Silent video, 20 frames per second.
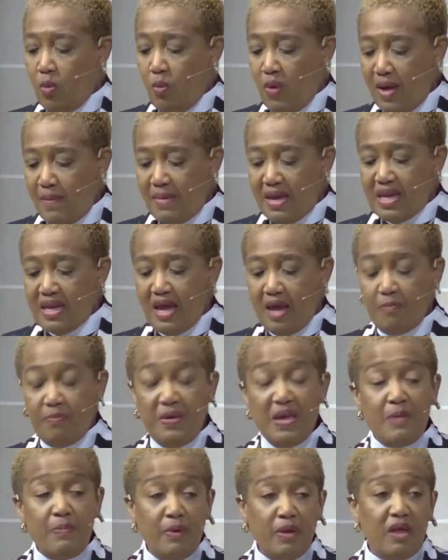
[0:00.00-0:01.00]
women and
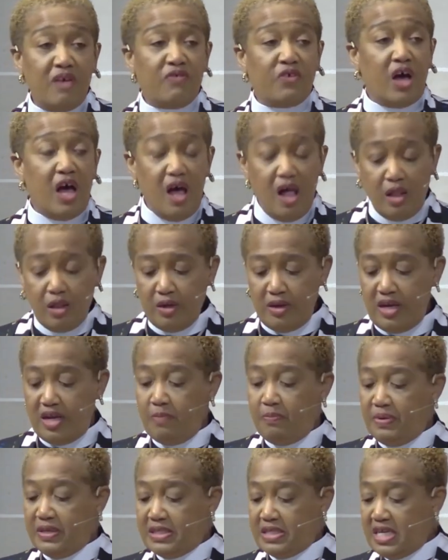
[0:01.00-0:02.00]
people of color
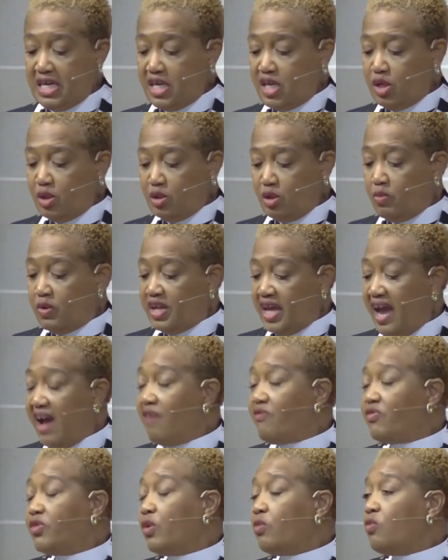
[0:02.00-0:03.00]
in particular would
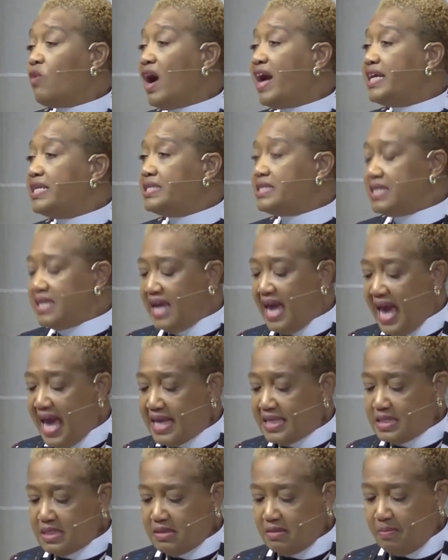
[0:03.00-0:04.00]
have the right to
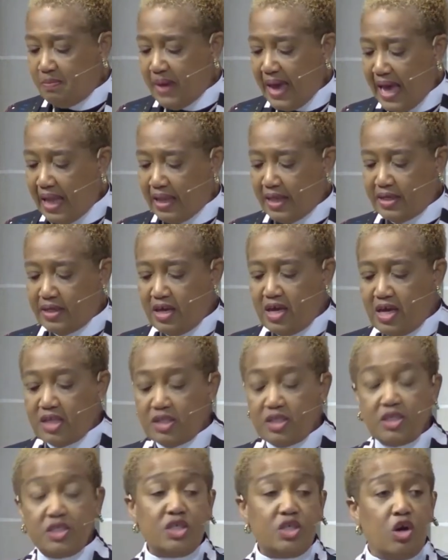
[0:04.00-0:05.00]
cast a ballot
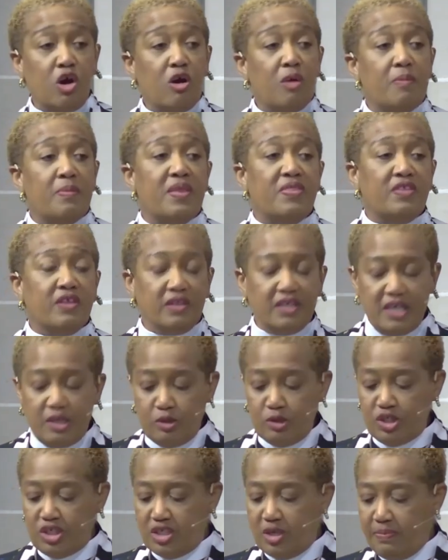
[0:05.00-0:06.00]
to determine the
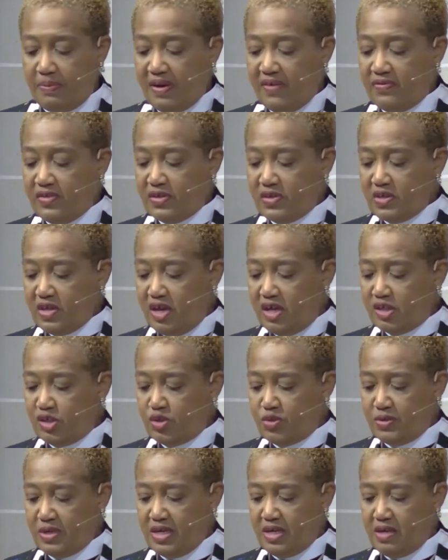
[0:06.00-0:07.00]
leadership of this
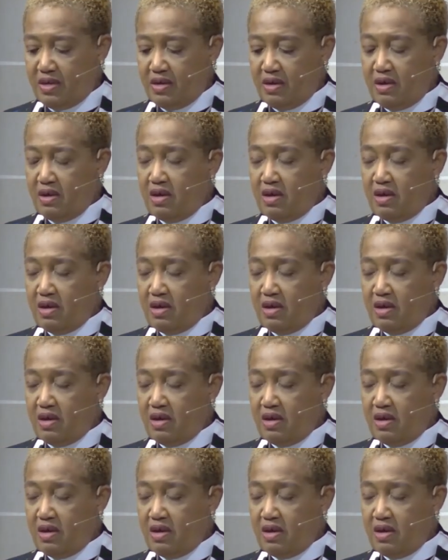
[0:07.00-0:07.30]
country.